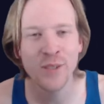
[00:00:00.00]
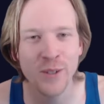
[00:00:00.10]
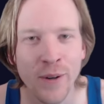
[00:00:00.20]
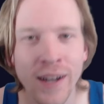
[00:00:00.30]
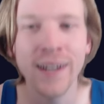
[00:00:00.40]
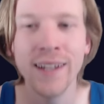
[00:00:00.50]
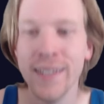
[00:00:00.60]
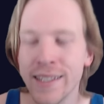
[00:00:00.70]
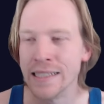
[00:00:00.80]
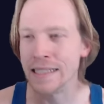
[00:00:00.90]
to
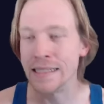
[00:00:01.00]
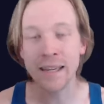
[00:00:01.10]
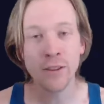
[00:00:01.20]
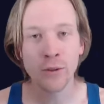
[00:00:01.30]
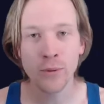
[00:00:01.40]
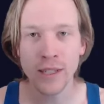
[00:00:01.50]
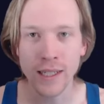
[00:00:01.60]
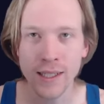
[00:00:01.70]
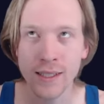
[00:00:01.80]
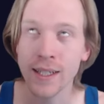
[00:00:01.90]
day
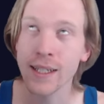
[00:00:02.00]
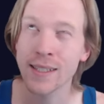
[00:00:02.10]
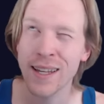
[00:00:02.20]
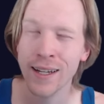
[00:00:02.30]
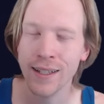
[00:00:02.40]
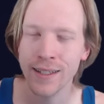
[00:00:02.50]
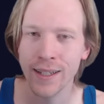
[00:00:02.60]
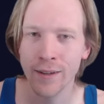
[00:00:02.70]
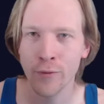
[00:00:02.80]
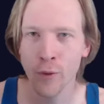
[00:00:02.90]
three, I guess technically
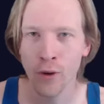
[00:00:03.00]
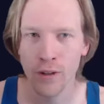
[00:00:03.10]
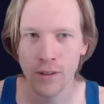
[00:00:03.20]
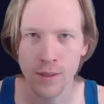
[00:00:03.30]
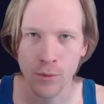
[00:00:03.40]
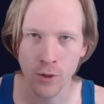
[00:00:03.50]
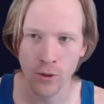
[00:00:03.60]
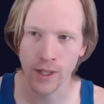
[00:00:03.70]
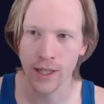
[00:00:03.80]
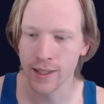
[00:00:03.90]
day four because I'm
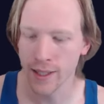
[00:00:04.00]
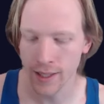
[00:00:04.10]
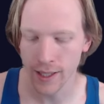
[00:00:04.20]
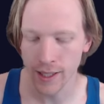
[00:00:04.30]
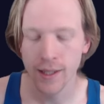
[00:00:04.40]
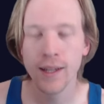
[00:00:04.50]
recording it a day late.